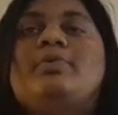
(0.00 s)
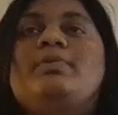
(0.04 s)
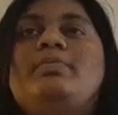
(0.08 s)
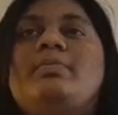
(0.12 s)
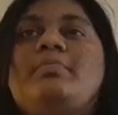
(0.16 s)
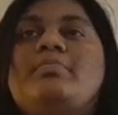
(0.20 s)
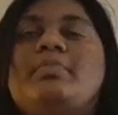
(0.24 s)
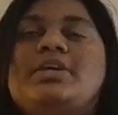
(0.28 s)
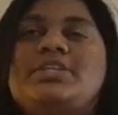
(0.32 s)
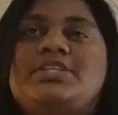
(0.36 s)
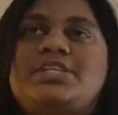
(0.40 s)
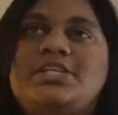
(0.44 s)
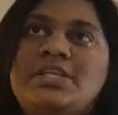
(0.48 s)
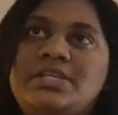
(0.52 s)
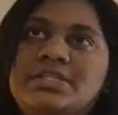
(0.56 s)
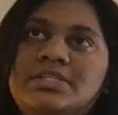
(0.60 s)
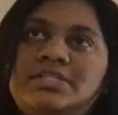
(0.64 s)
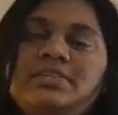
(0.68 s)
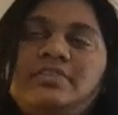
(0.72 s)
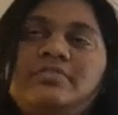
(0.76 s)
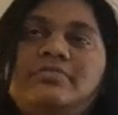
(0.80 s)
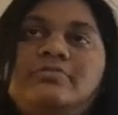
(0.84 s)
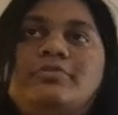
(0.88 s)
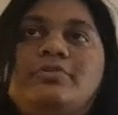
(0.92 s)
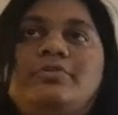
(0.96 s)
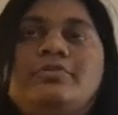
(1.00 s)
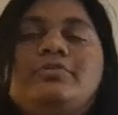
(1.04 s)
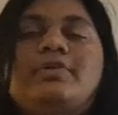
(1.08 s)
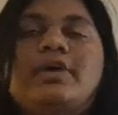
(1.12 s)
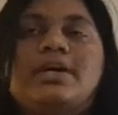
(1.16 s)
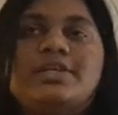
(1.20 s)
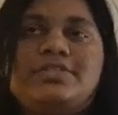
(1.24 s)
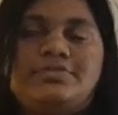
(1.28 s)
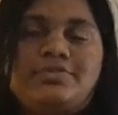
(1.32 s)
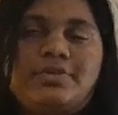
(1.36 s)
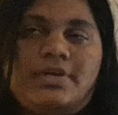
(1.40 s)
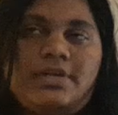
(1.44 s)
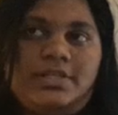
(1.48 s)
be much easier for you
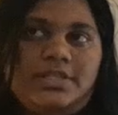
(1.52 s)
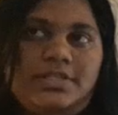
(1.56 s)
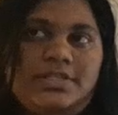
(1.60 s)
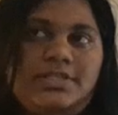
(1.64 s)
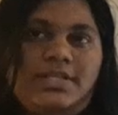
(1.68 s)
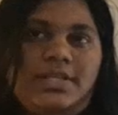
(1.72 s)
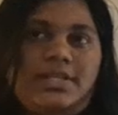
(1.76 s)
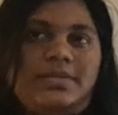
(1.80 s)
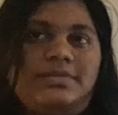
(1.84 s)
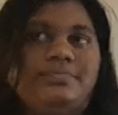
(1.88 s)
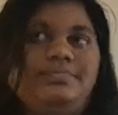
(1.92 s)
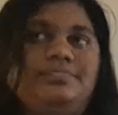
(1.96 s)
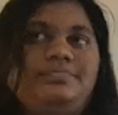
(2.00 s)
guys to understand.